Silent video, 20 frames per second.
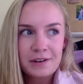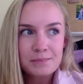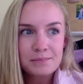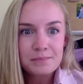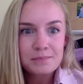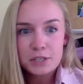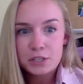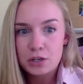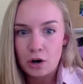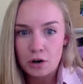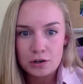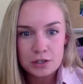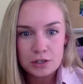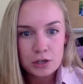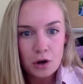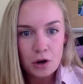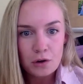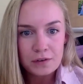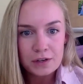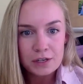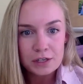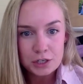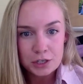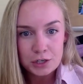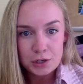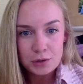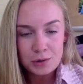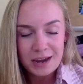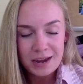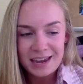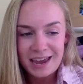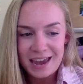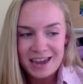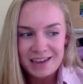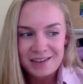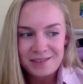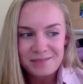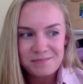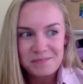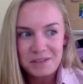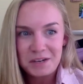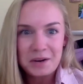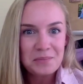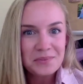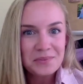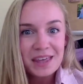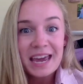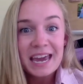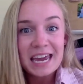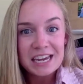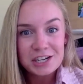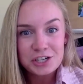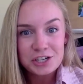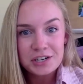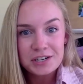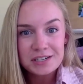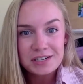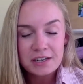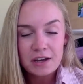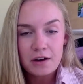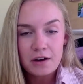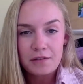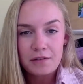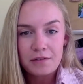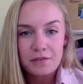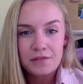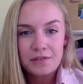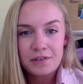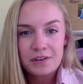SARS-CoV-2, aka the agent of